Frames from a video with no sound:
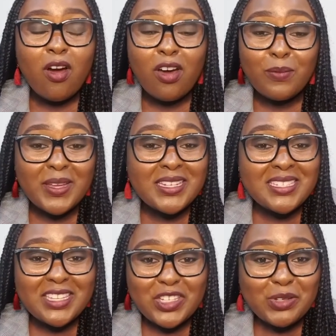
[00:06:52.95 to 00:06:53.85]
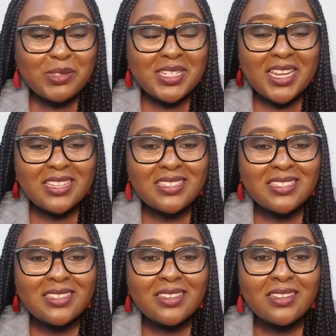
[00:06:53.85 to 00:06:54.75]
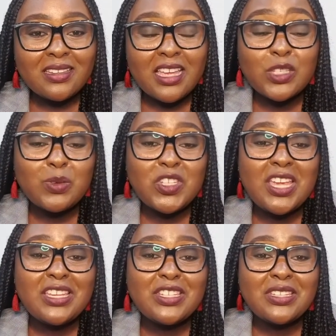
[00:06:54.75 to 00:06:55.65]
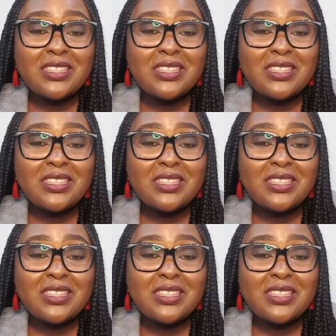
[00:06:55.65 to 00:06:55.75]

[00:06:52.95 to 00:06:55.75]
on Mondays and Tuesdays as we change